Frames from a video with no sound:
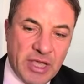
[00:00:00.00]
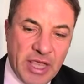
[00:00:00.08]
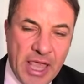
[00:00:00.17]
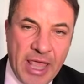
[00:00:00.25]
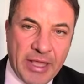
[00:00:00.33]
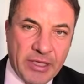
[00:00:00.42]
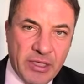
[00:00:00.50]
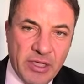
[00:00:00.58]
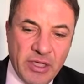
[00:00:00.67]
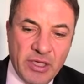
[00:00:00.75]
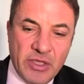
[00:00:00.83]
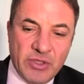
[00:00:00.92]
again,
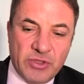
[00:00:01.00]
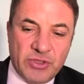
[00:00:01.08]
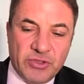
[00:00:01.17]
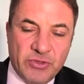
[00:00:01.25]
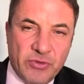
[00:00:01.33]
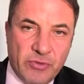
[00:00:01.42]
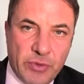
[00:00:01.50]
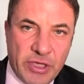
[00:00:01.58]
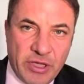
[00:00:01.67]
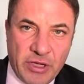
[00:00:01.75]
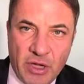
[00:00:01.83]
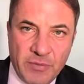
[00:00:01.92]
to, when
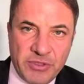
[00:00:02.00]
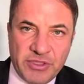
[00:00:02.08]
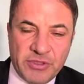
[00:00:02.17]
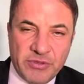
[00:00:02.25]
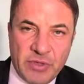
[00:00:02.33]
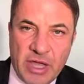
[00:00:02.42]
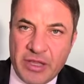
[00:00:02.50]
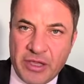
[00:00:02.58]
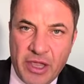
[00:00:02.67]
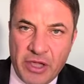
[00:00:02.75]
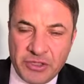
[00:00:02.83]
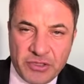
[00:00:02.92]
it comes to
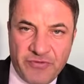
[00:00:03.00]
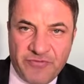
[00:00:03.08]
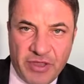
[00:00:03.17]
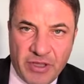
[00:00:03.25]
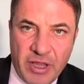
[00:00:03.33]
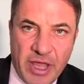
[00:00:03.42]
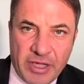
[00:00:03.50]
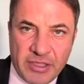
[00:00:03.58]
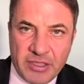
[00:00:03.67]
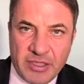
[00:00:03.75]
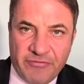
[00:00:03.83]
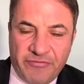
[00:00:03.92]
allegations of
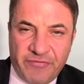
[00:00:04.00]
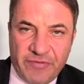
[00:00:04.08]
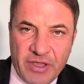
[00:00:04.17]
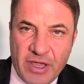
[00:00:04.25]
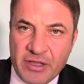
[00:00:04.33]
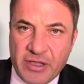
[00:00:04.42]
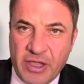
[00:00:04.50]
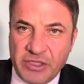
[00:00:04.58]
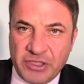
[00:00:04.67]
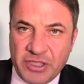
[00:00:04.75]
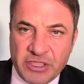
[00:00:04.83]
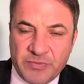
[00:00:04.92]
neglect, if the
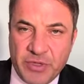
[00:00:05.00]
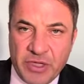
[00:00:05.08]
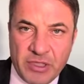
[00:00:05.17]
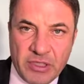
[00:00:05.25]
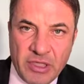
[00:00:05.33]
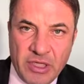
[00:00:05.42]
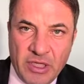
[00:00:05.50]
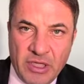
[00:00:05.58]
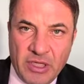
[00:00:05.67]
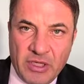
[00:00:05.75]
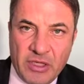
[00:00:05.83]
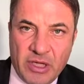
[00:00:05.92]
allegation has been
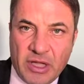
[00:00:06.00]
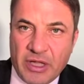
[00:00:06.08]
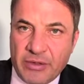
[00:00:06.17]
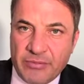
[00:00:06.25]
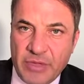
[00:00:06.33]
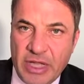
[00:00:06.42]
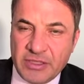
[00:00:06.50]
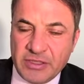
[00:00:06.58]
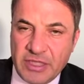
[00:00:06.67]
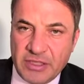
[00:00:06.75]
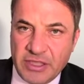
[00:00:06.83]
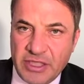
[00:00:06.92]
as
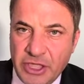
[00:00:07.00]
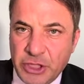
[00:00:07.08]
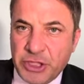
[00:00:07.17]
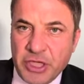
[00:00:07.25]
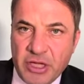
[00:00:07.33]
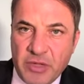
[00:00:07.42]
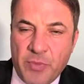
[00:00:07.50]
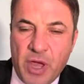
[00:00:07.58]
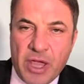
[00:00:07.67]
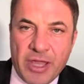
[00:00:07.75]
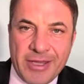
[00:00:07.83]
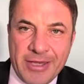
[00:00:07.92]
initiated
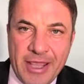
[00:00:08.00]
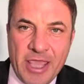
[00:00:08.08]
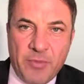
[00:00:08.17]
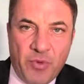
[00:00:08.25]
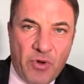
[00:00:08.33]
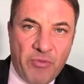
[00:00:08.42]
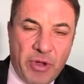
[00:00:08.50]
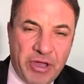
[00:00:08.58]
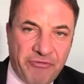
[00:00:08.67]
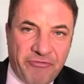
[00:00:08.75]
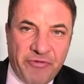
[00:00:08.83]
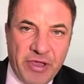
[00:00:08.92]
by a neighbor, by
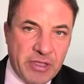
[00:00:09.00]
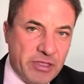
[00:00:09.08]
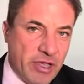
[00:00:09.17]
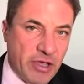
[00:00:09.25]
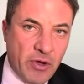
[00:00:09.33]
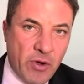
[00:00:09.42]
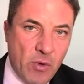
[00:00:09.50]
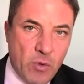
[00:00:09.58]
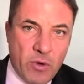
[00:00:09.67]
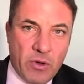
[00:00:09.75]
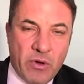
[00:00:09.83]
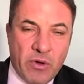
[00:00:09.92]
a friend, a
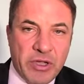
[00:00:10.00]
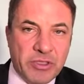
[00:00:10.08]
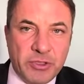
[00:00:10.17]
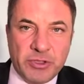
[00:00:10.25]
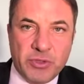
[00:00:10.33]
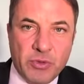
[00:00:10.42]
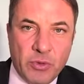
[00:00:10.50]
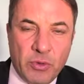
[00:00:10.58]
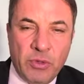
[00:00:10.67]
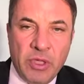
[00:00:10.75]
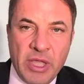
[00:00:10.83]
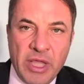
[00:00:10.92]
coworker, a
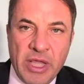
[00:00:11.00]
school,